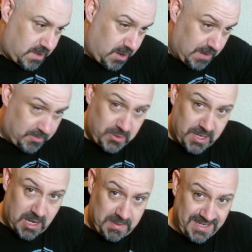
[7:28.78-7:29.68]
I brewed
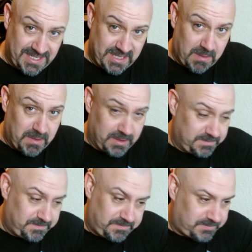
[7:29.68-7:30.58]
it up in December,
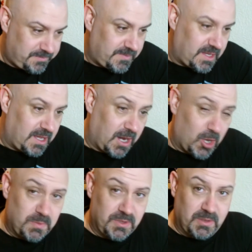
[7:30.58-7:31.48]
and
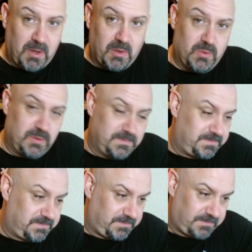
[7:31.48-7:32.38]
I opened the bottle
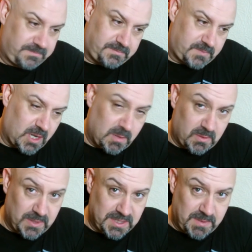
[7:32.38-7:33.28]
a couple
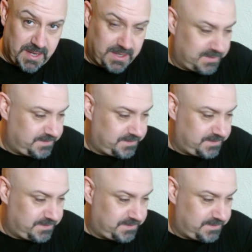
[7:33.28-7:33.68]
of weeks back,